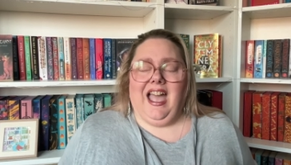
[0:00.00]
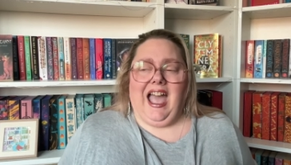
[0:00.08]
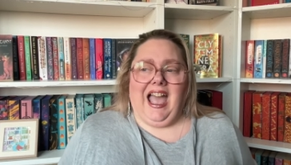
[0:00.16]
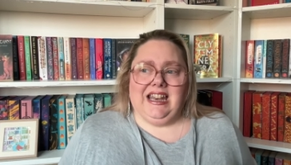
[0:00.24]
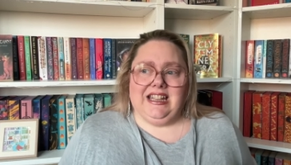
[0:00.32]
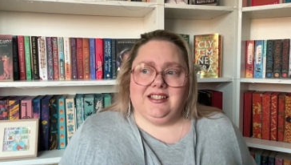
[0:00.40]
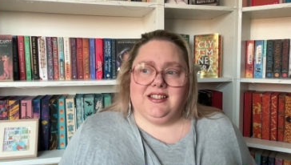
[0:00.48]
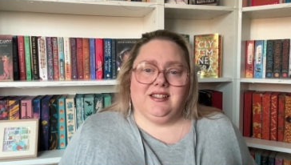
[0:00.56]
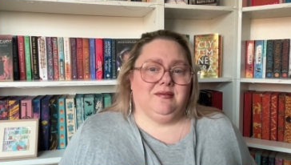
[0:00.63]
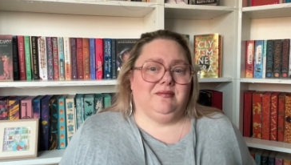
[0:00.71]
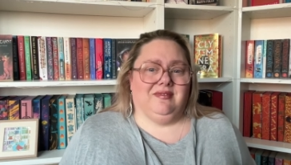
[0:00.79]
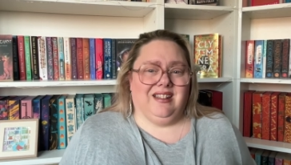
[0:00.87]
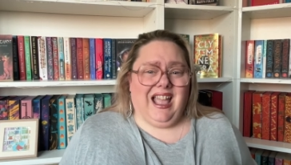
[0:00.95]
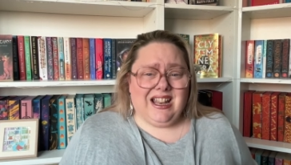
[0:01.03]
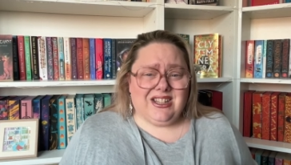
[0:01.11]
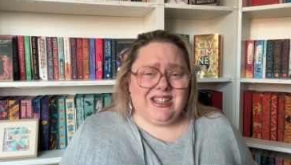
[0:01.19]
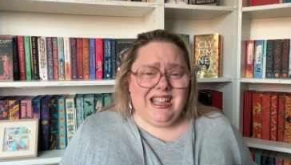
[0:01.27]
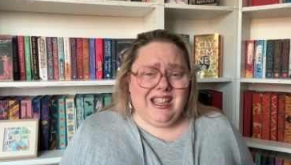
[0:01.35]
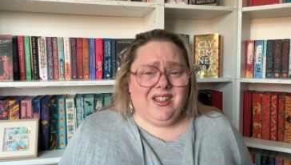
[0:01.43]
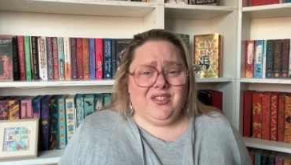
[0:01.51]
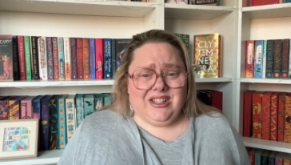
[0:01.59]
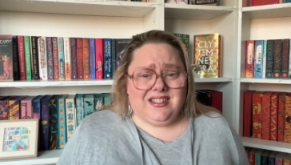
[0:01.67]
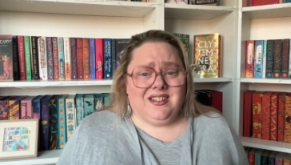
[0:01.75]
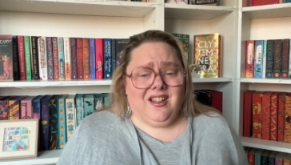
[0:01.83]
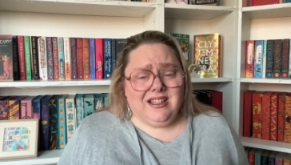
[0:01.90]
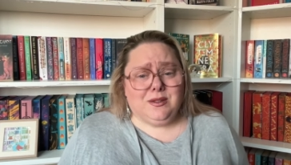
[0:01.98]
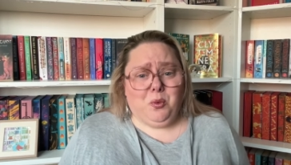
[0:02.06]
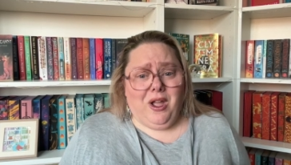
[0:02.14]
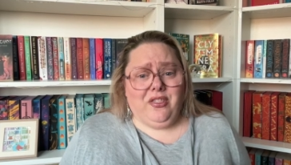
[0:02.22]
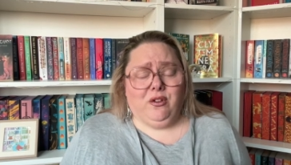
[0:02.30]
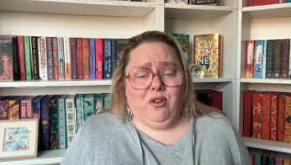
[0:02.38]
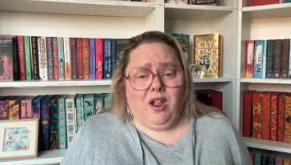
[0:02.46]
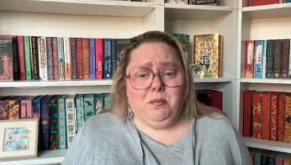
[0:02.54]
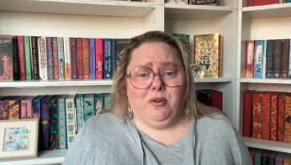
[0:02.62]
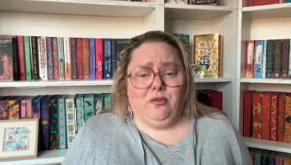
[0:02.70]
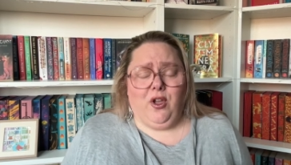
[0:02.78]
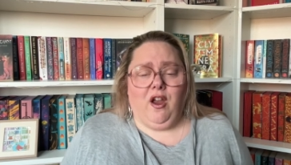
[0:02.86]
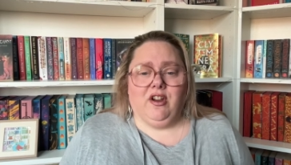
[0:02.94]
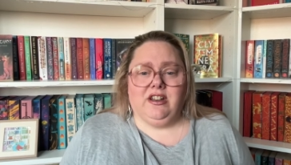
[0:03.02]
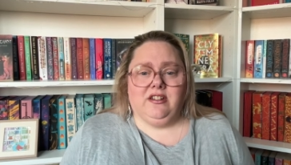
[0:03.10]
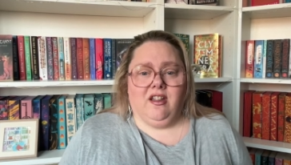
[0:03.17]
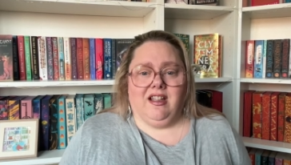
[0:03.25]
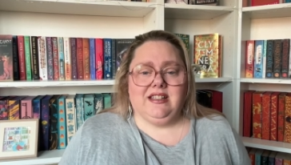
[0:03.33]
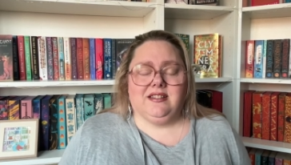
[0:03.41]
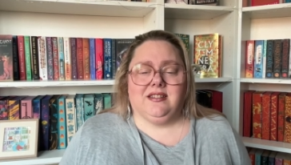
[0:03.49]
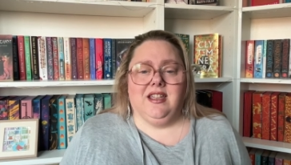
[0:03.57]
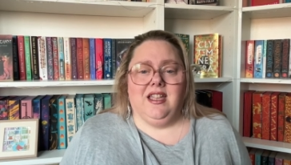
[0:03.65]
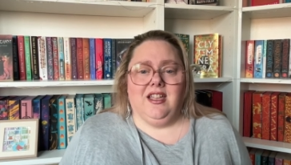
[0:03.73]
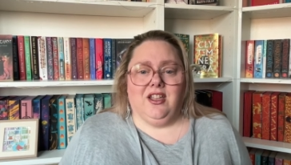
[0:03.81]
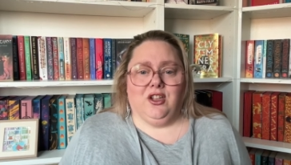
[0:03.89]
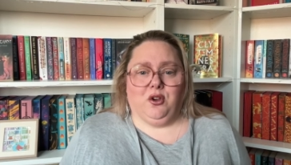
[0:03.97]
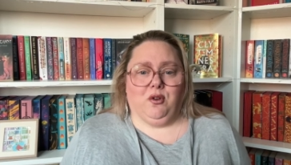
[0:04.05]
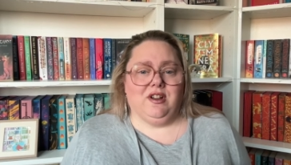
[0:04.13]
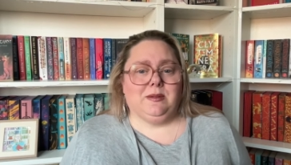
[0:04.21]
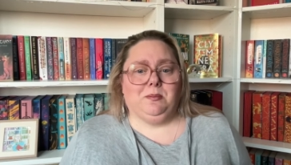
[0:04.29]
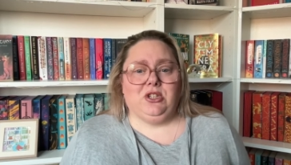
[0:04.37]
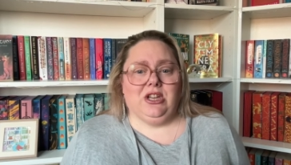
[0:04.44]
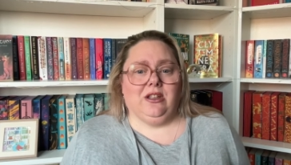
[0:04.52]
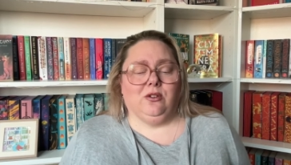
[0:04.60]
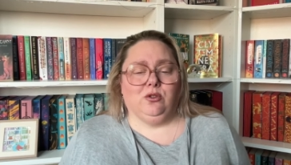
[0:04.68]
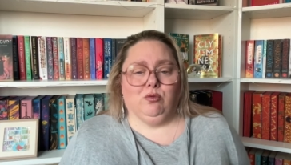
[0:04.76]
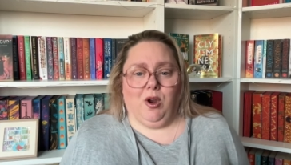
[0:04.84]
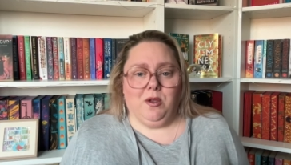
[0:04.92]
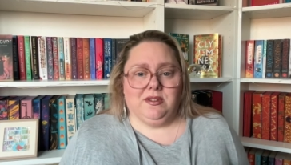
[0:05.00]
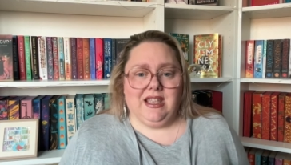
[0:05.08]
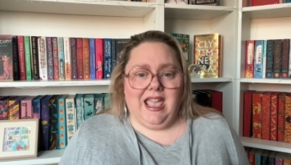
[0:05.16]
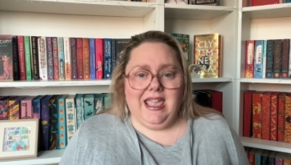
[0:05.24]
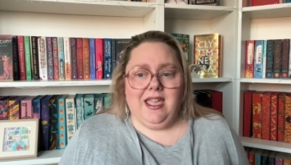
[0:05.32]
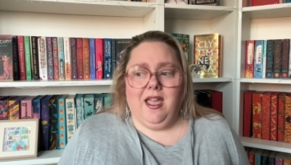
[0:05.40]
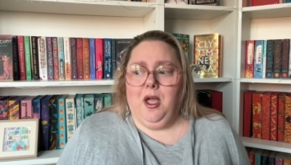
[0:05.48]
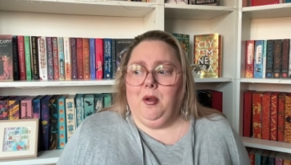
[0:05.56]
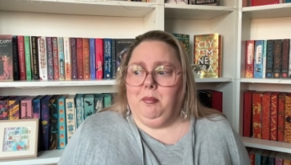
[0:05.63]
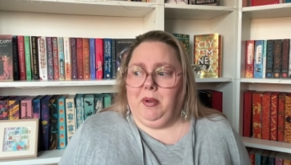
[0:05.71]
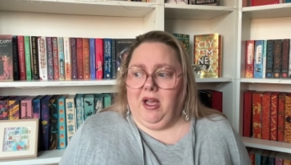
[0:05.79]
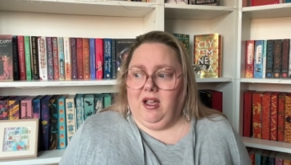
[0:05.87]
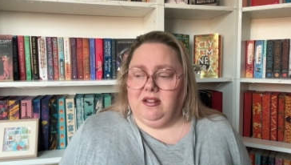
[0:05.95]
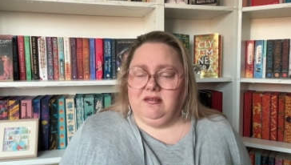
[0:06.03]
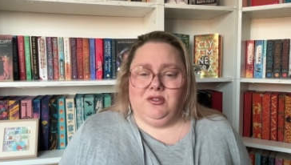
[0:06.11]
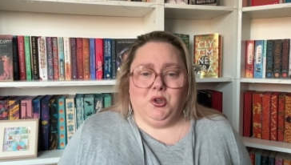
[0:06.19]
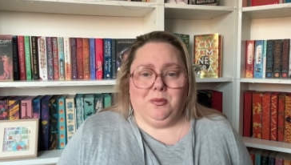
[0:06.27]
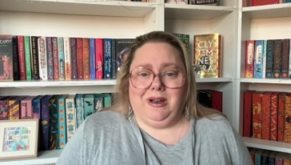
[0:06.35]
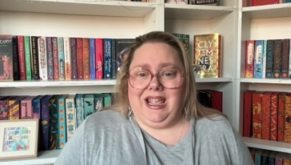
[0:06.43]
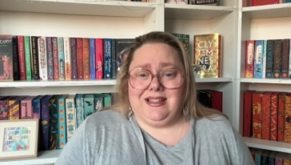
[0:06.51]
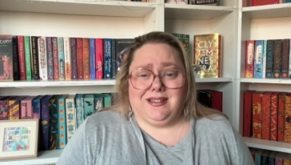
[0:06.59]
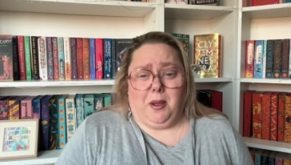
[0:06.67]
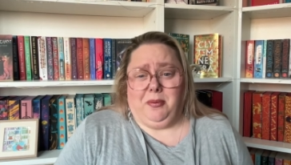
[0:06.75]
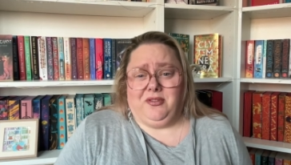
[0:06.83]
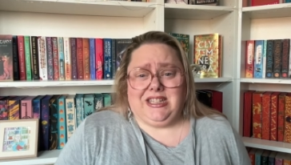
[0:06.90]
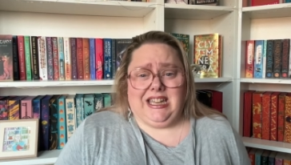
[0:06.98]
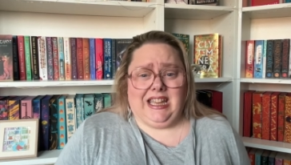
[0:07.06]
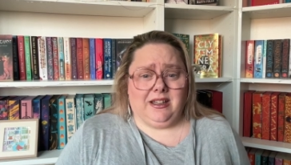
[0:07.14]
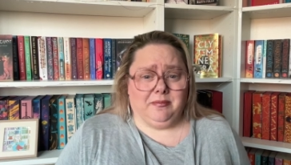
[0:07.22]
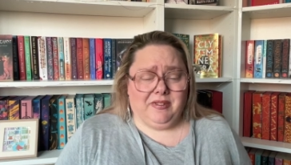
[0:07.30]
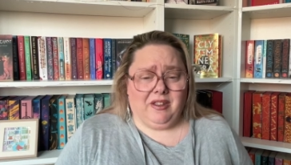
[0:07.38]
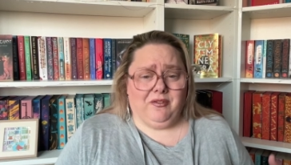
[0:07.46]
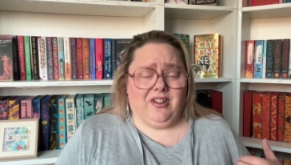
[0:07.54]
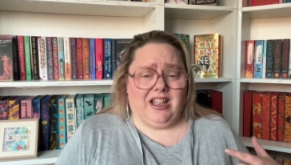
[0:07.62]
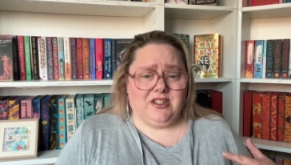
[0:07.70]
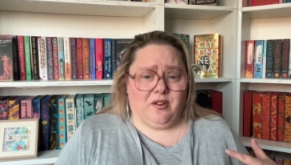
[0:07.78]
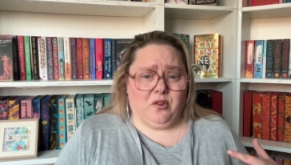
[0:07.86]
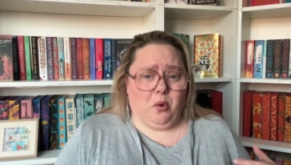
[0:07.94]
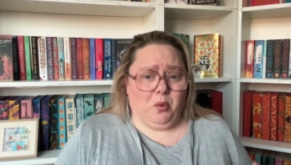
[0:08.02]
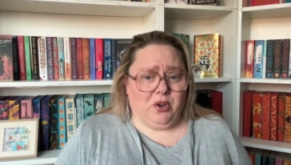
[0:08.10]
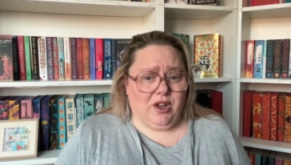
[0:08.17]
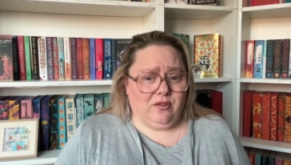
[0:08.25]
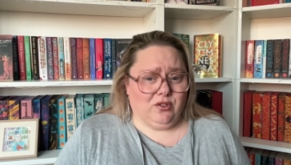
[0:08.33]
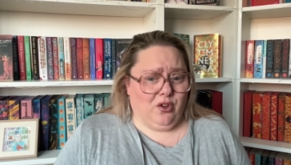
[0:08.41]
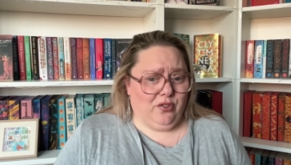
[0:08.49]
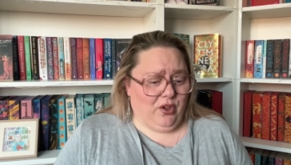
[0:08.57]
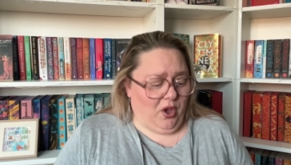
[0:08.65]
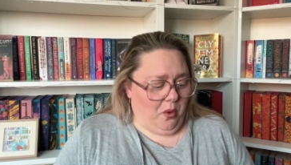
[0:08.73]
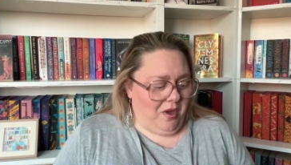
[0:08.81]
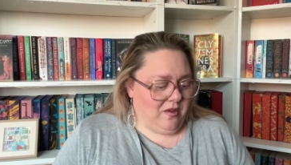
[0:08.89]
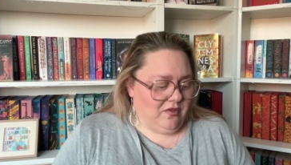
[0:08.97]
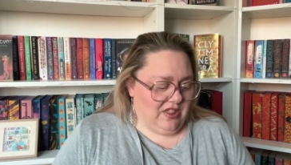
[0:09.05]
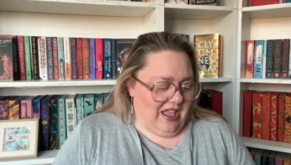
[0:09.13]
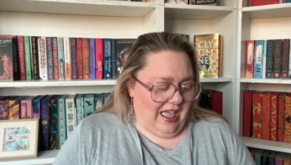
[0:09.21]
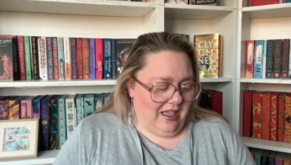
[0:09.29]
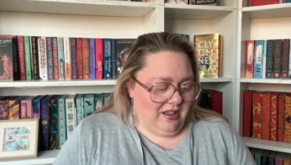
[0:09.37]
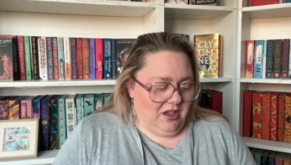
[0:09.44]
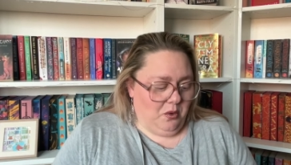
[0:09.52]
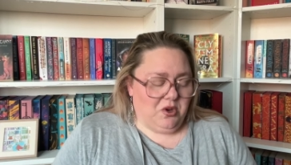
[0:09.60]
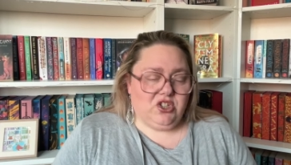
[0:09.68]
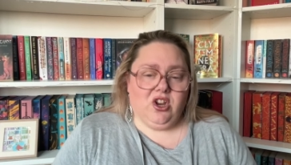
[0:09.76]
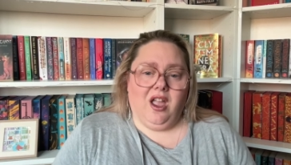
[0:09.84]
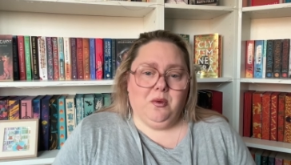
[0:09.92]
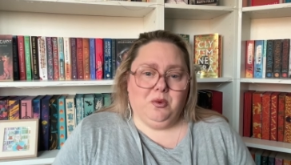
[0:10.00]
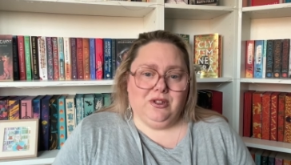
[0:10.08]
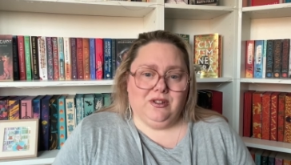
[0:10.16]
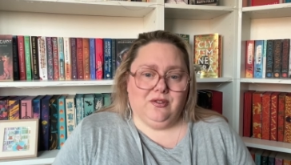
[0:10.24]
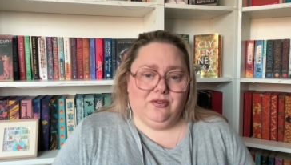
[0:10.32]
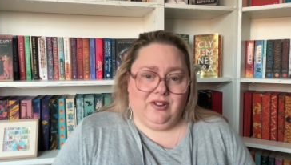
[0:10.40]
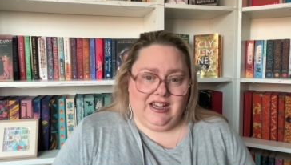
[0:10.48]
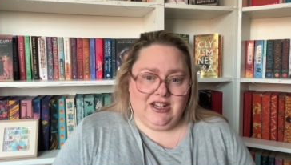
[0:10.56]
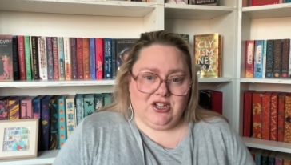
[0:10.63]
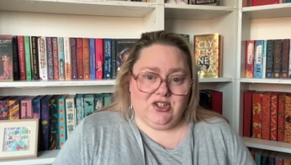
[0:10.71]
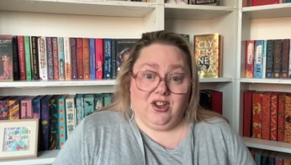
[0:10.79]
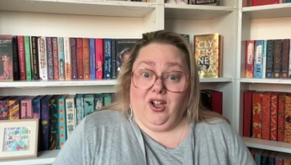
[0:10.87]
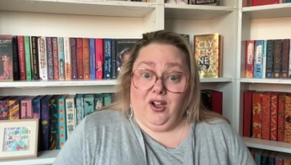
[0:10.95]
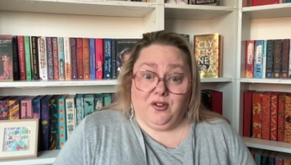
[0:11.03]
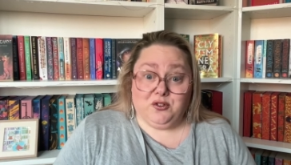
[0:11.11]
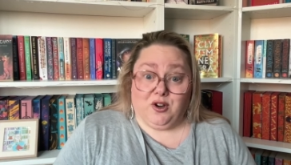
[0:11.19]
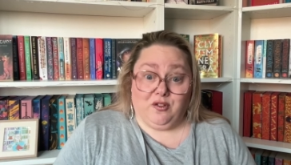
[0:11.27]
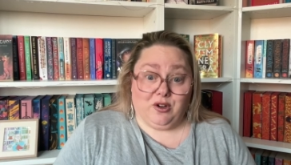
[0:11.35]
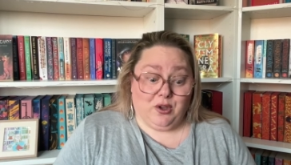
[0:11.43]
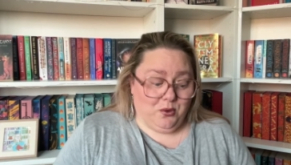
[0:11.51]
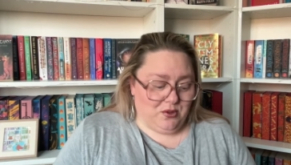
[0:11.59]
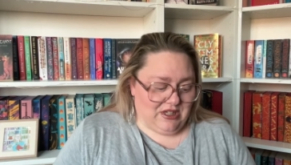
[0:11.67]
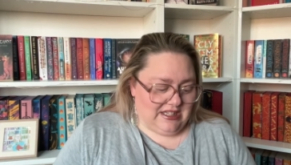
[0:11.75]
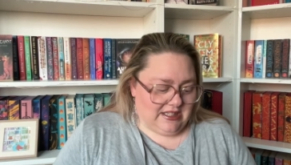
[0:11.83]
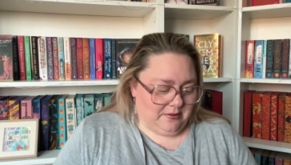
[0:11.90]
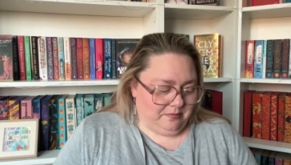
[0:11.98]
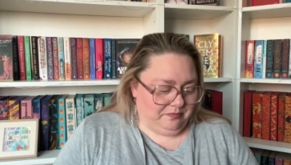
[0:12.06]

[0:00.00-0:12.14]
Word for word: and it's actually, if it's nice weather, I prefer a nice crisp chilled rosé, but normally it's a cup of tea. In fact, I've got one on the go over there, which I will finish after I've recorded.